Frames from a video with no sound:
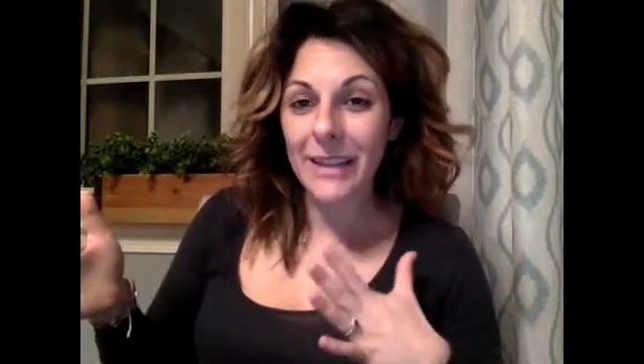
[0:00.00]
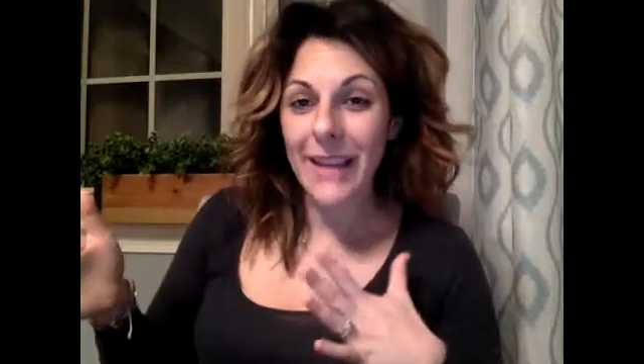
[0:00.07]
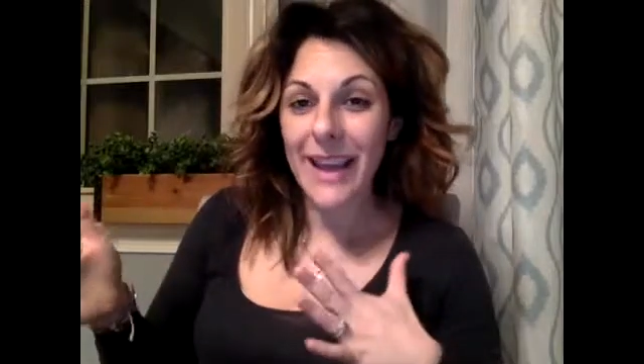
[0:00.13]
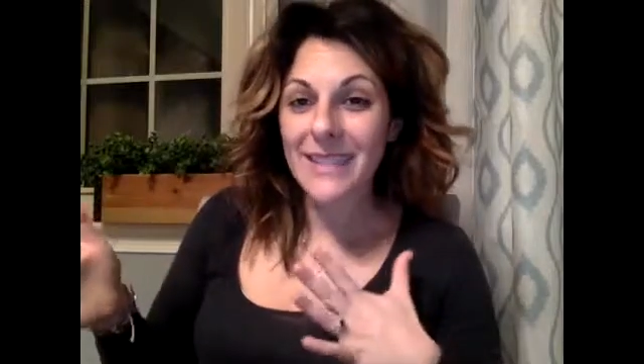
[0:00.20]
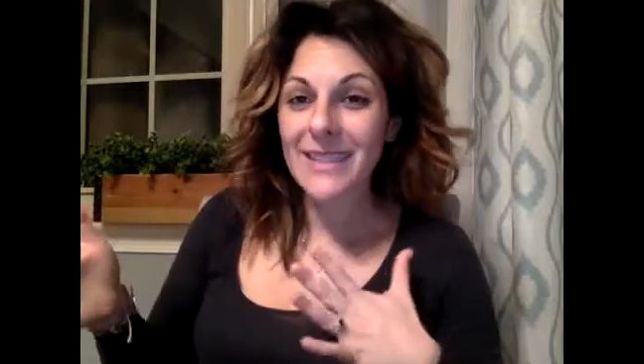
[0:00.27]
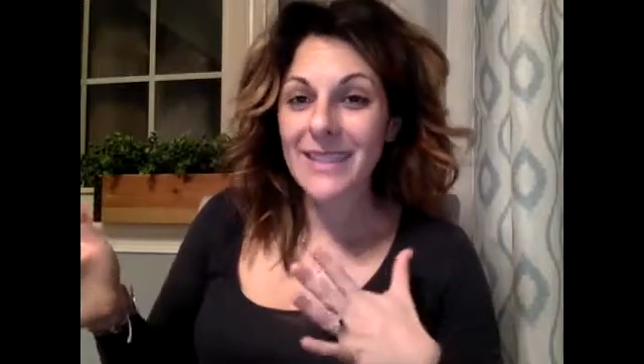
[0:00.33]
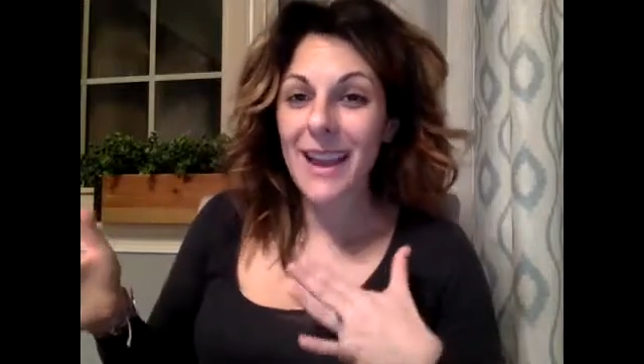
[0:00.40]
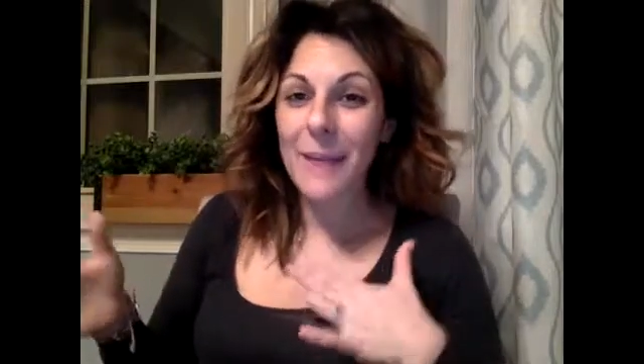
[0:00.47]

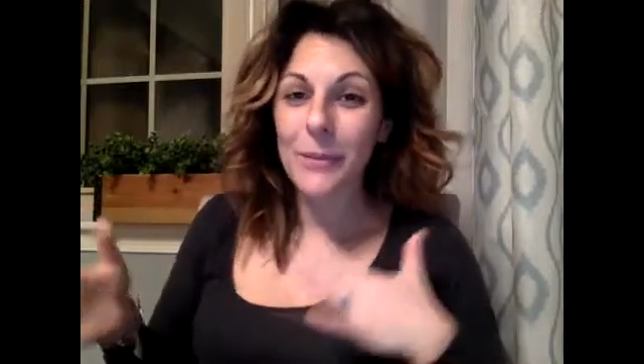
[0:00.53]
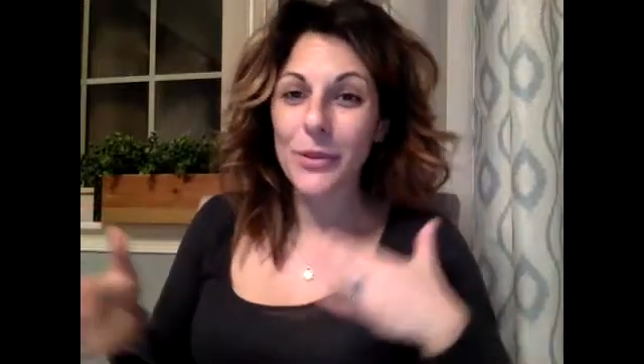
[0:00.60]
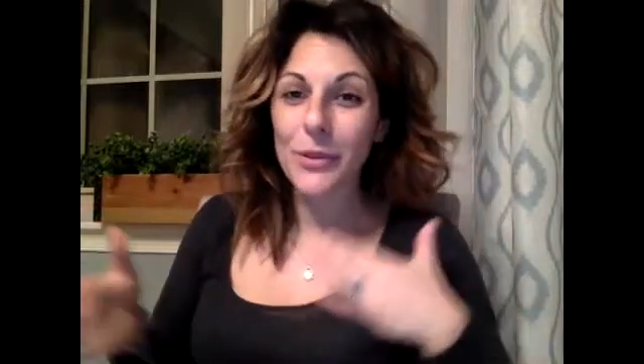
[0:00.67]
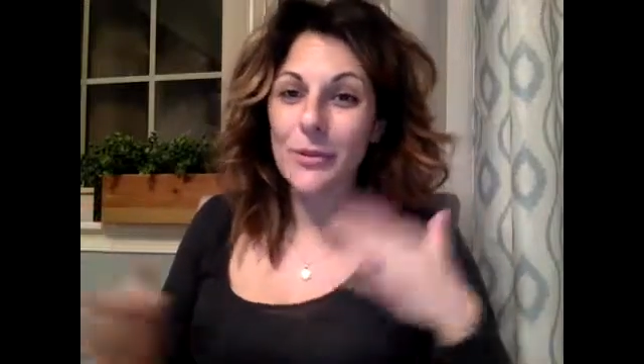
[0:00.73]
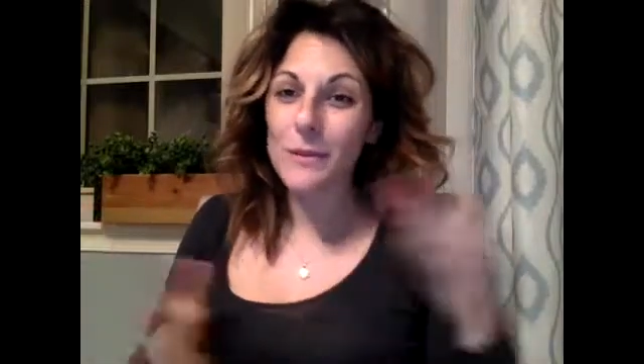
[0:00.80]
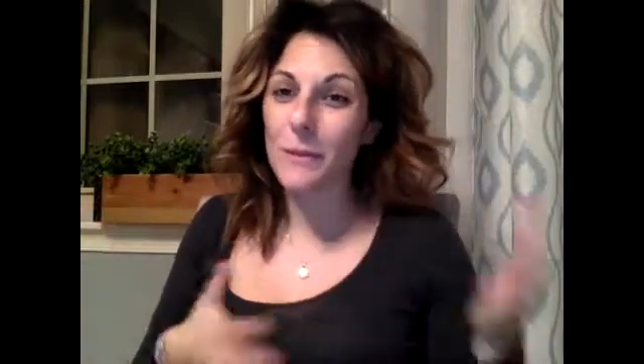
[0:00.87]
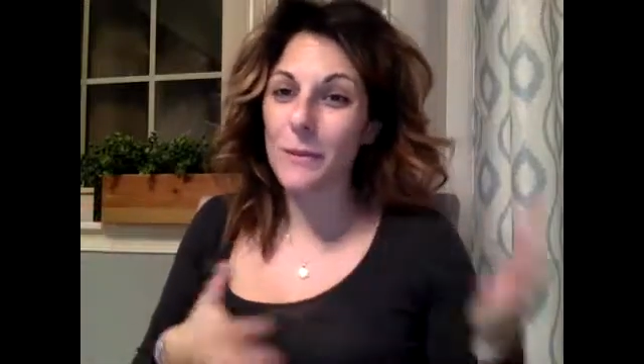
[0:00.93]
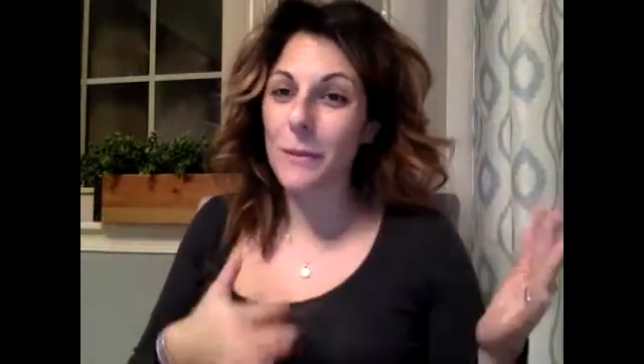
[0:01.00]
last time, but
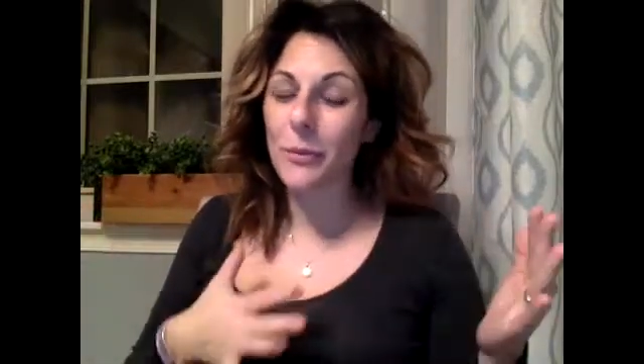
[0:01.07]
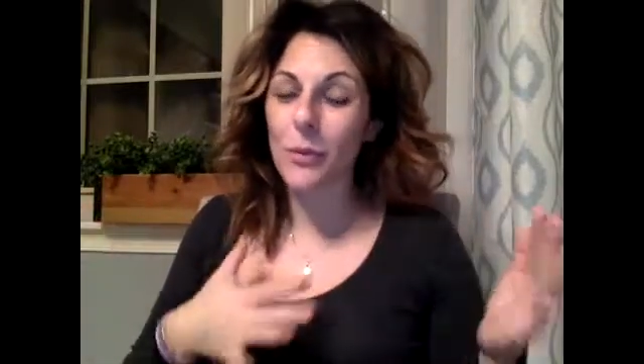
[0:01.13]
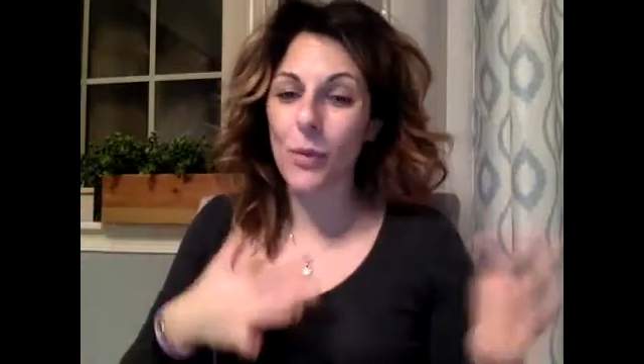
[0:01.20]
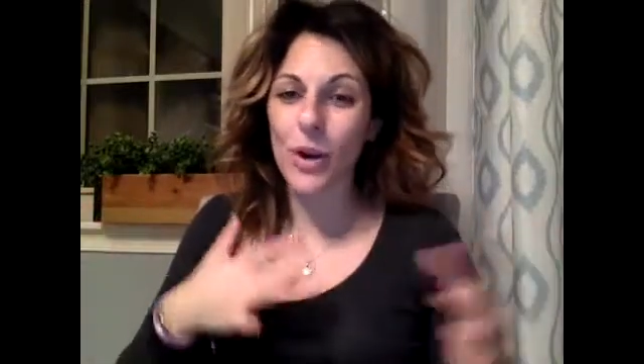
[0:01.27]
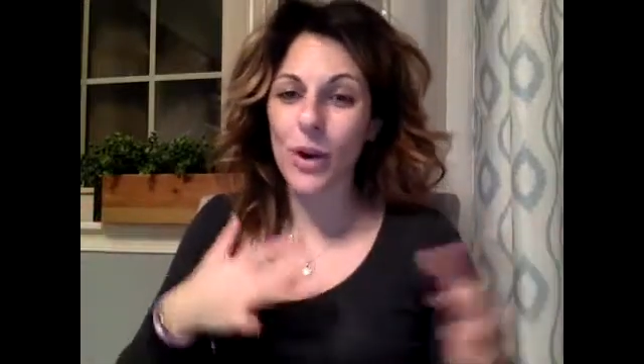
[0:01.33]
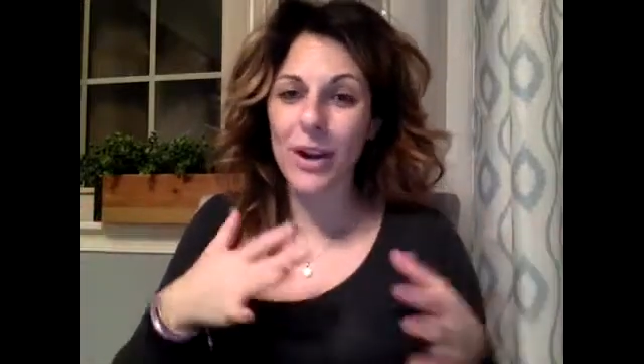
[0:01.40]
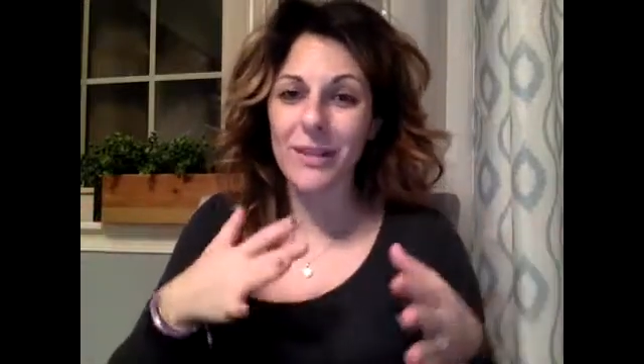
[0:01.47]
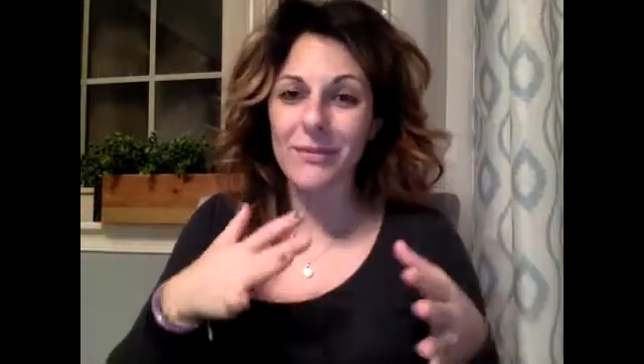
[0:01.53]
those people
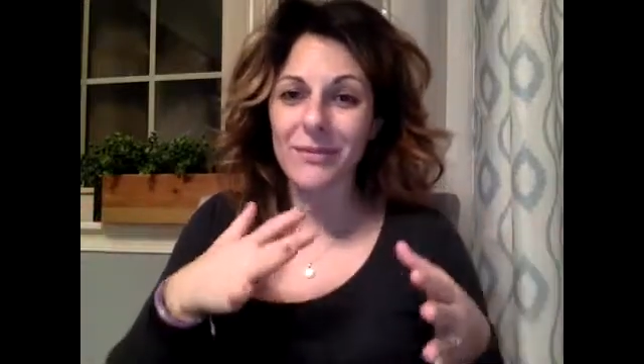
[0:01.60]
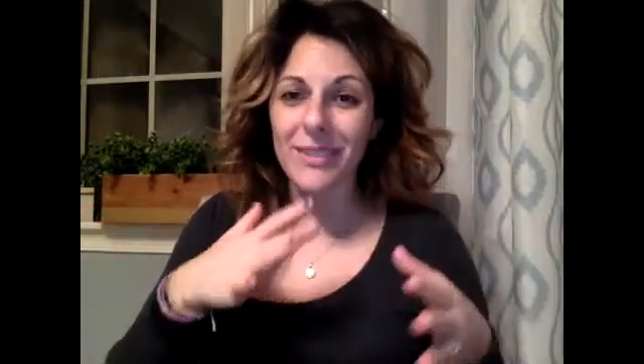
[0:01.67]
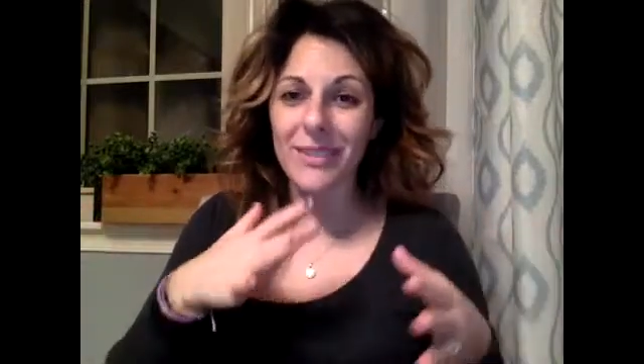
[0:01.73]
weren't